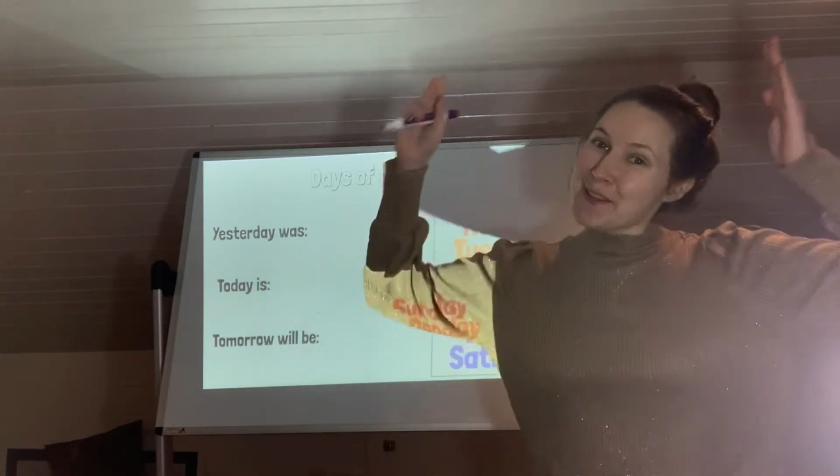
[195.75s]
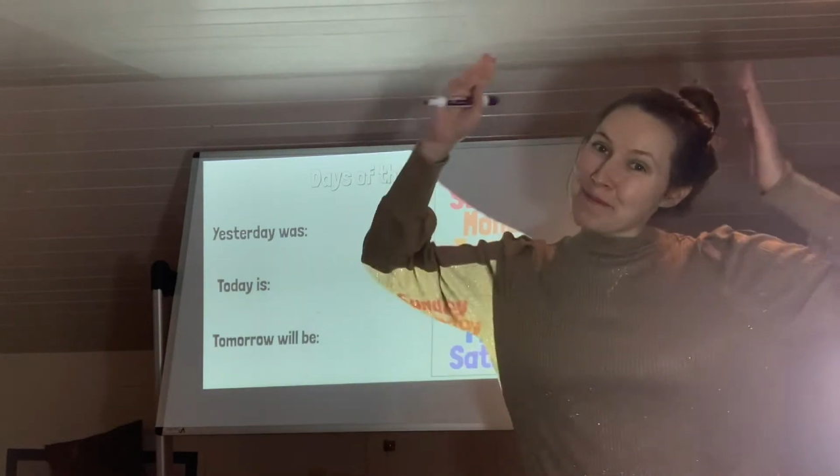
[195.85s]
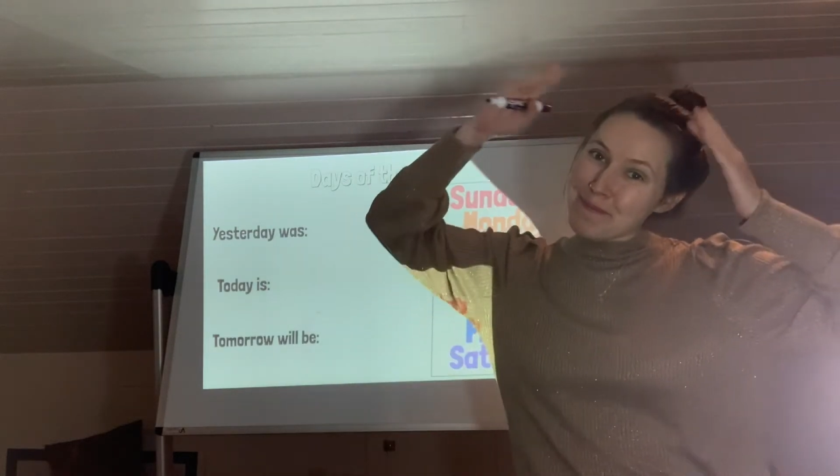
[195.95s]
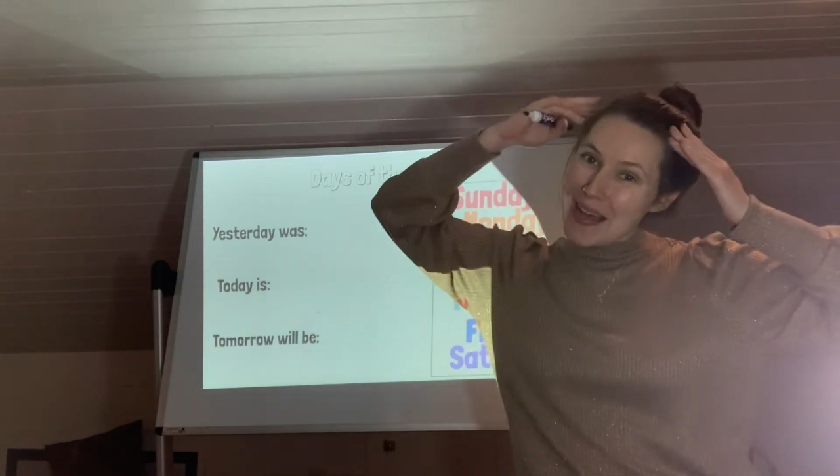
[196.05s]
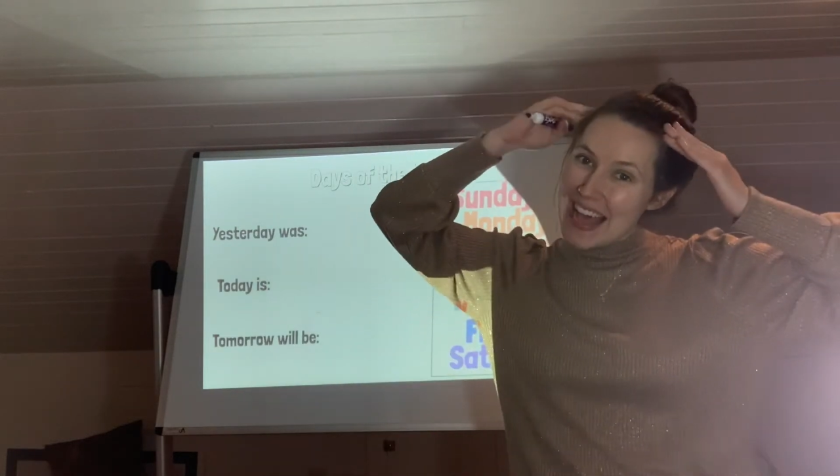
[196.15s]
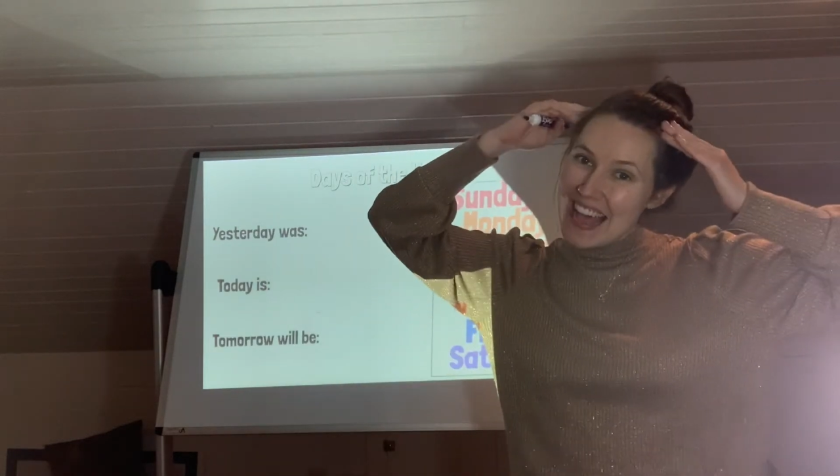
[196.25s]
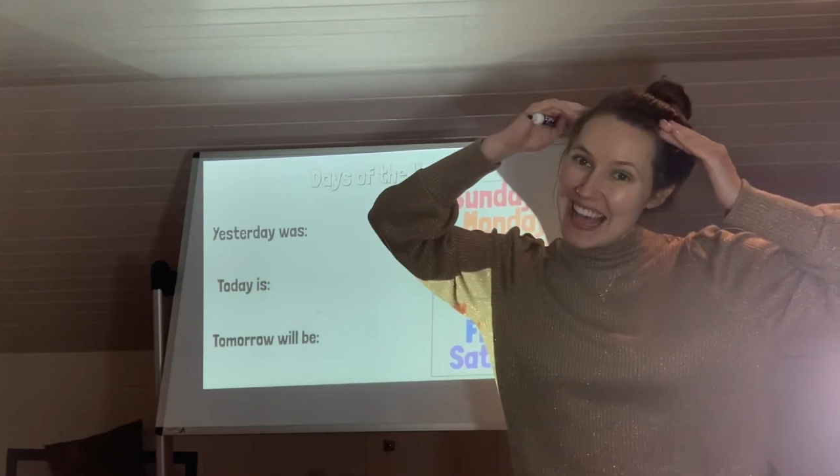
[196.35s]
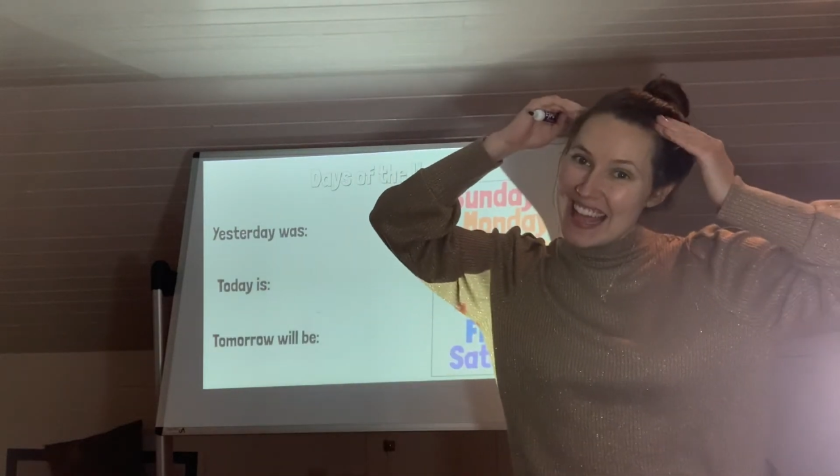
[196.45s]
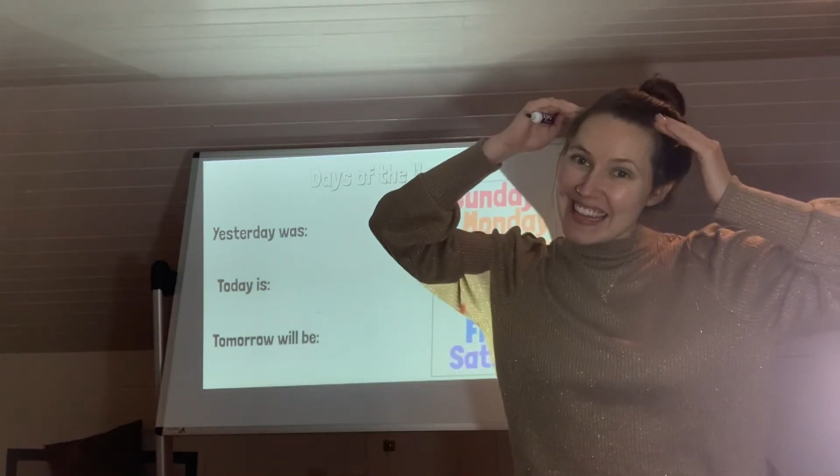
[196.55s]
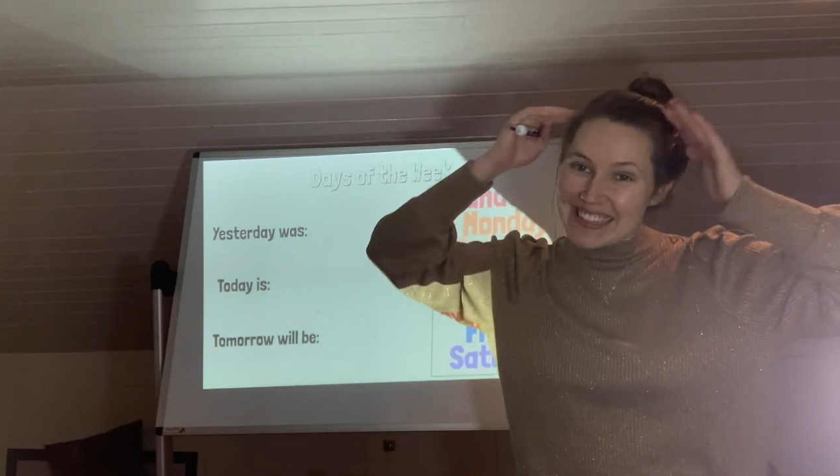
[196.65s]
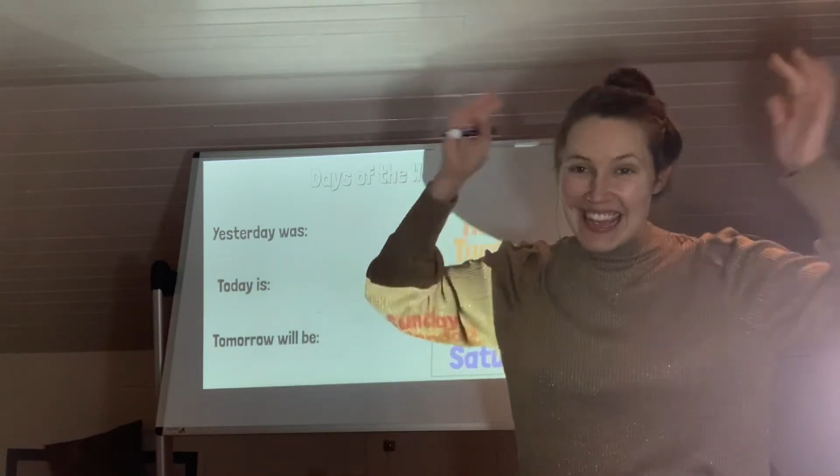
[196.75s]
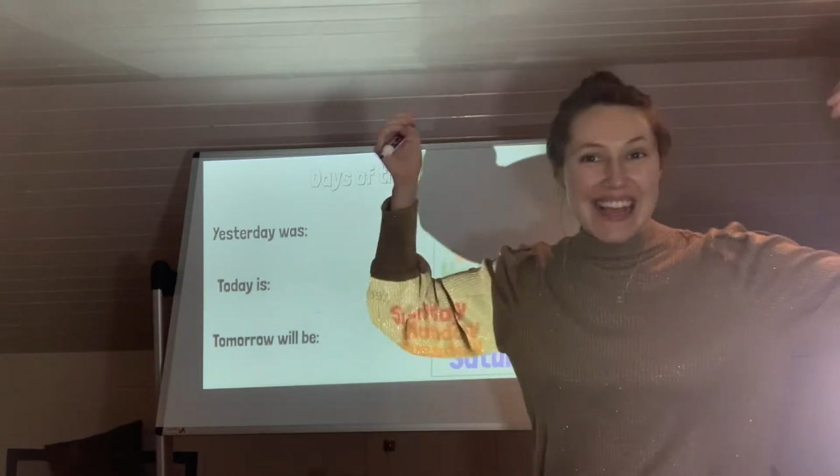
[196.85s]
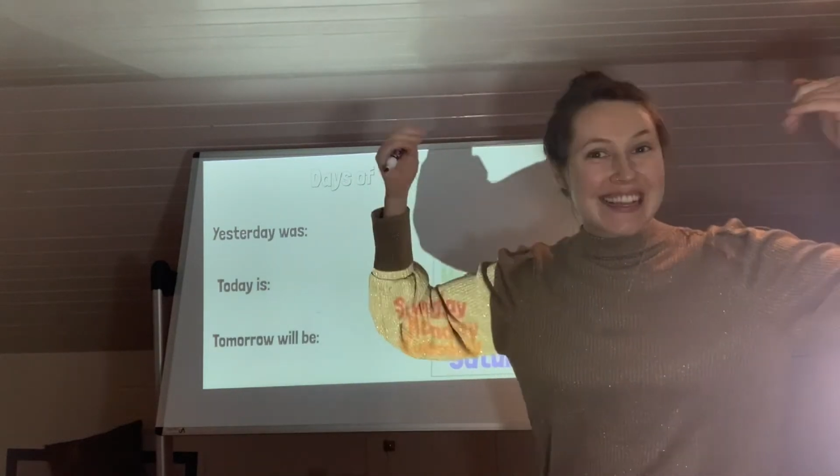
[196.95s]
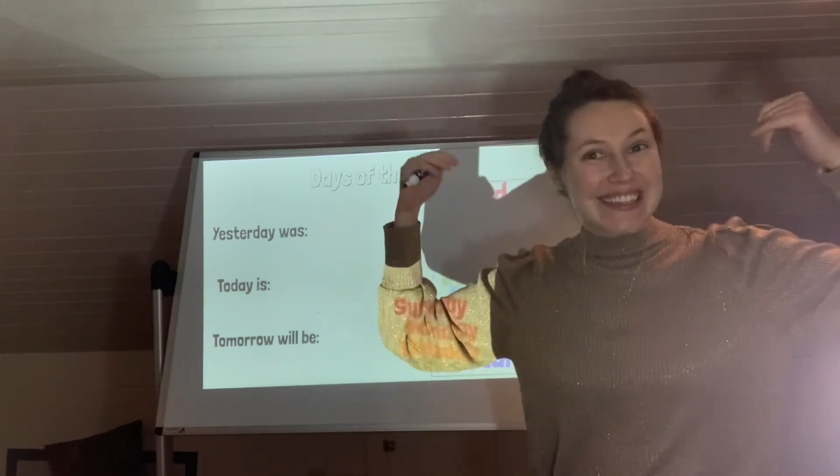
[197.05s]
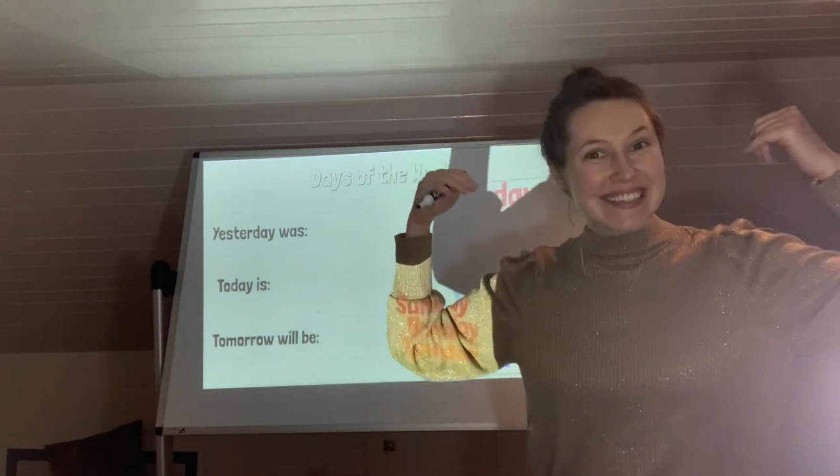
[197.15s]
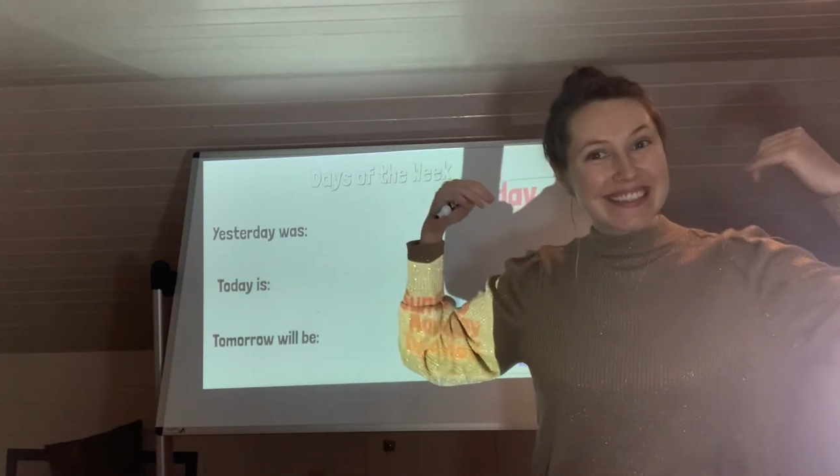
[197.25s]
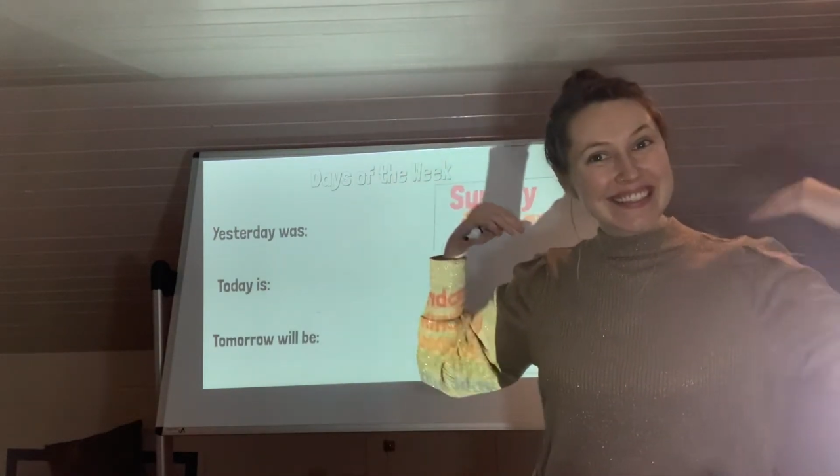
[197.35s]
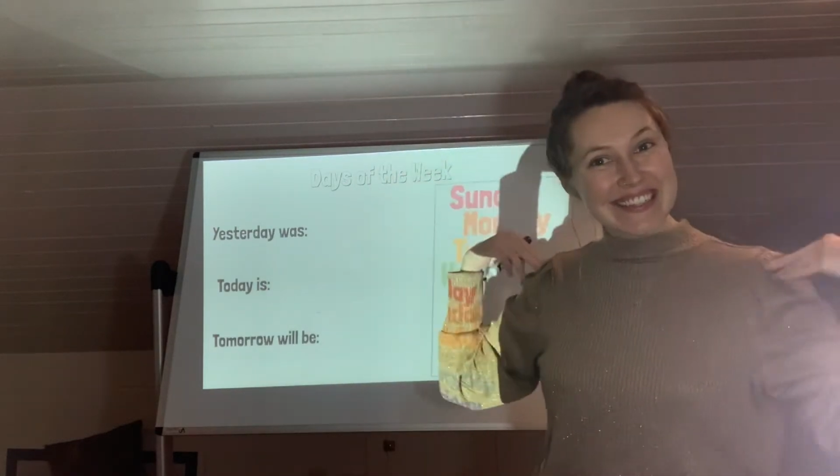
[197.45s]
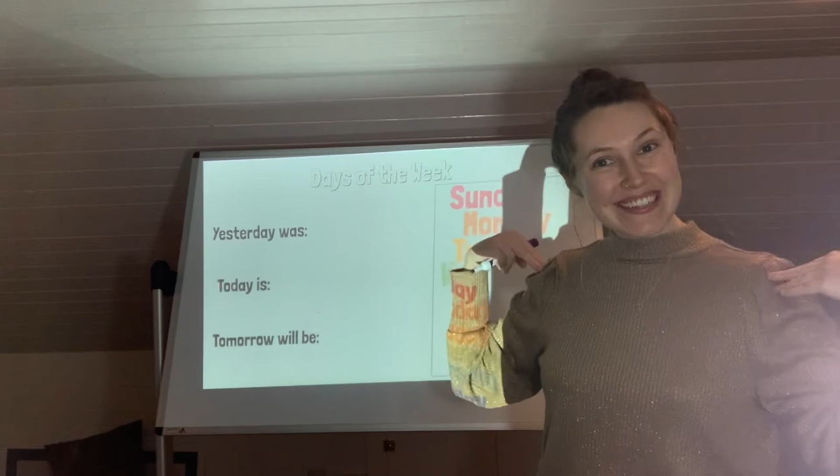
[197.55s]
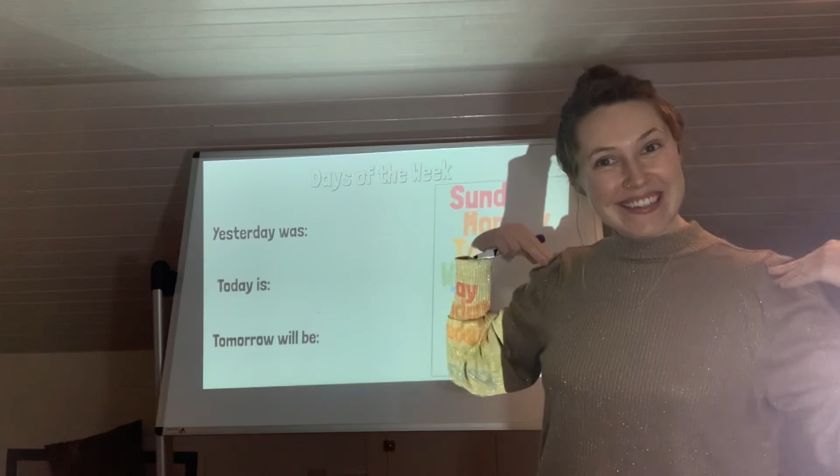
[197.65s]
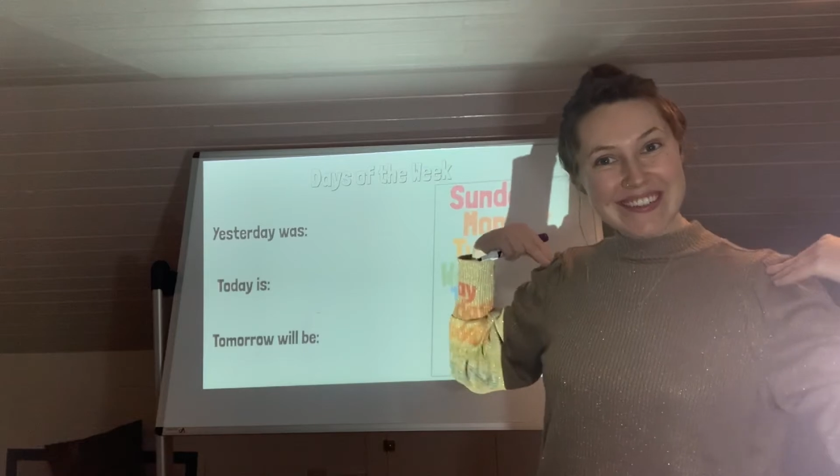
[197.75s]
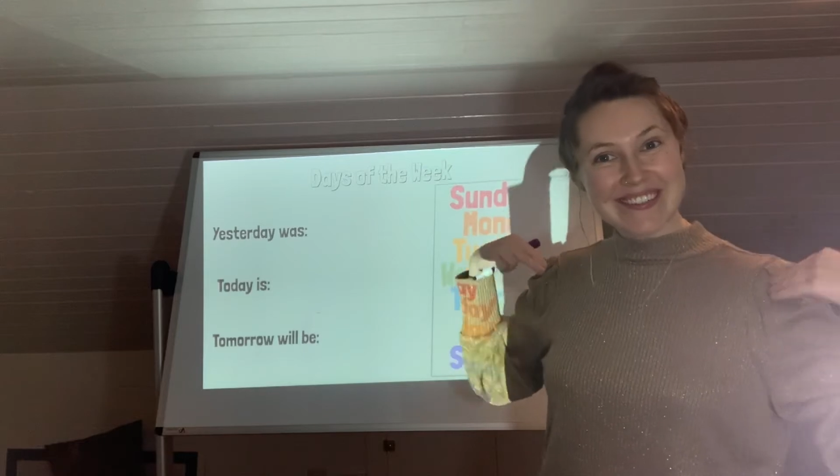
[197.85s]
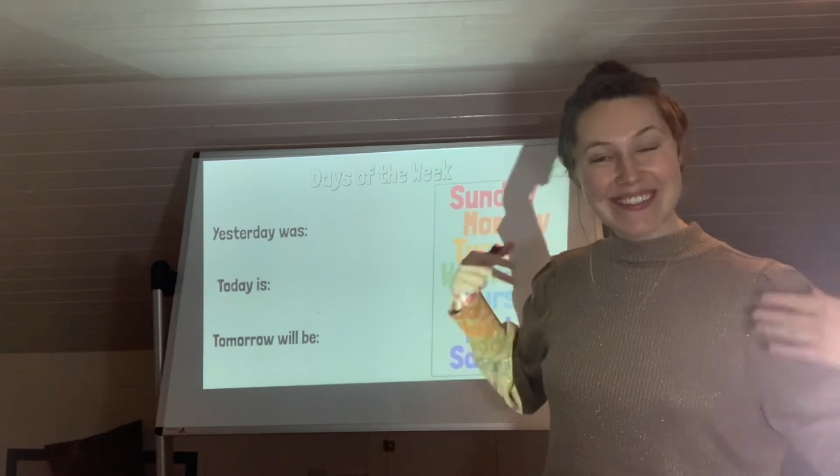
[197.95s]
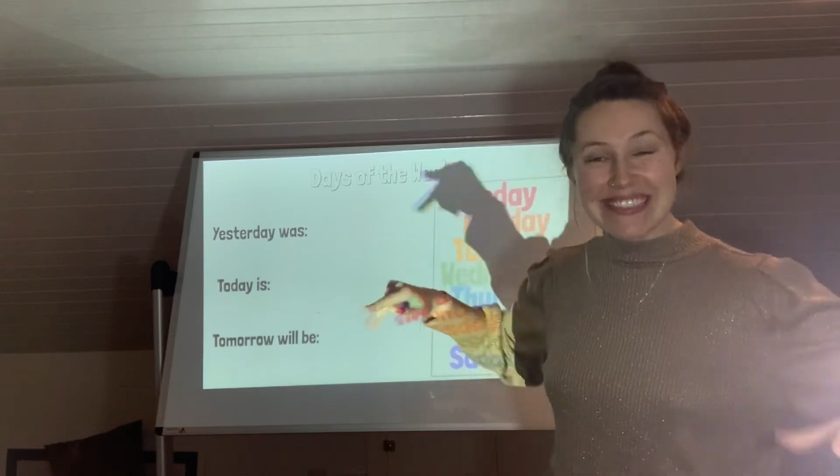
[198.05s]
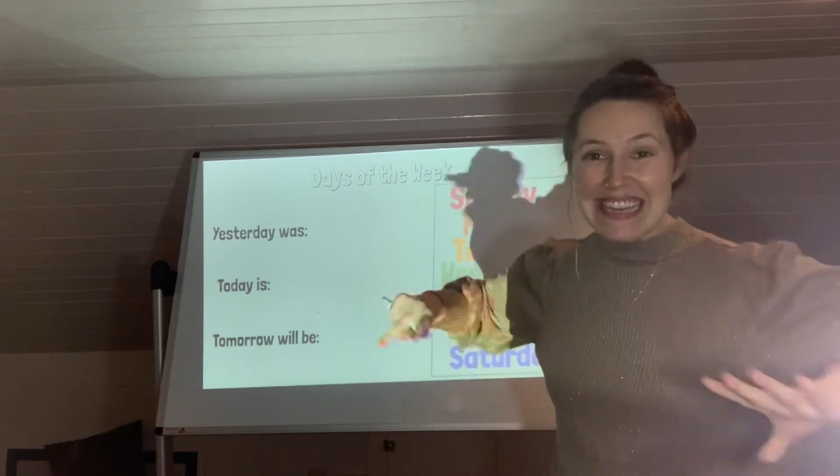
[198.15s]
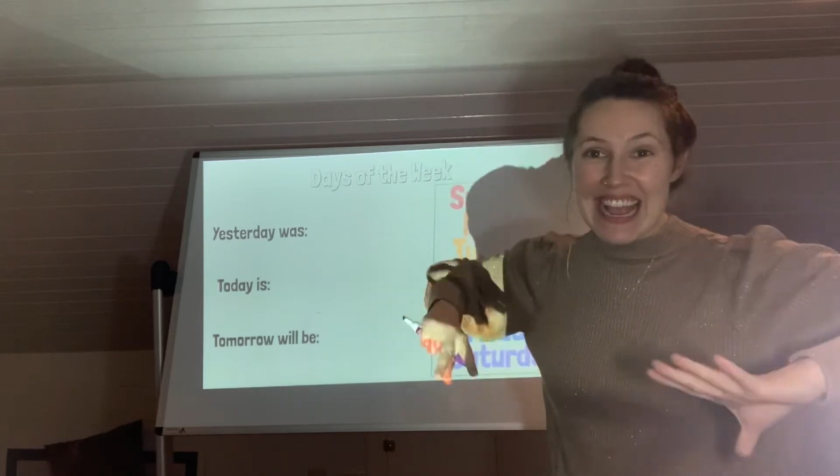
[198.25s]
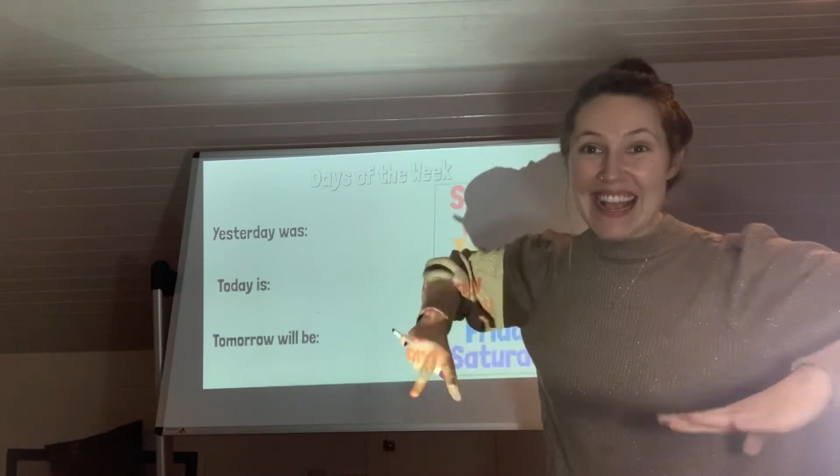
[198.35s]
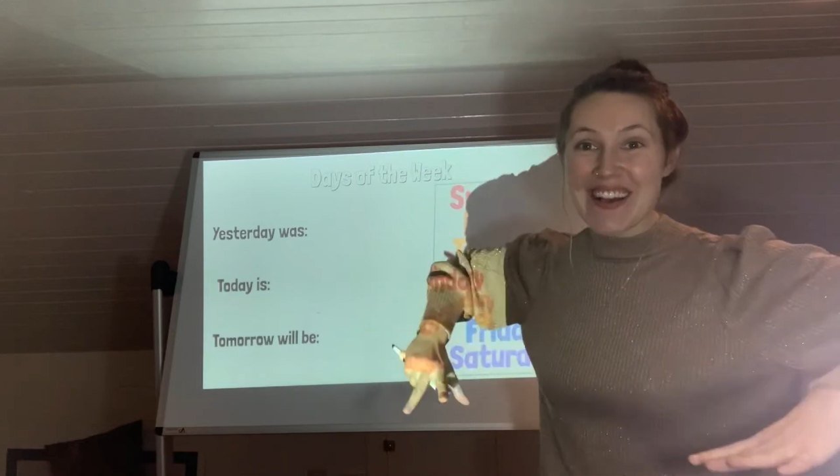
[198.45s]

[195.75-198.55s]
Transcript: Monday, Tuesday,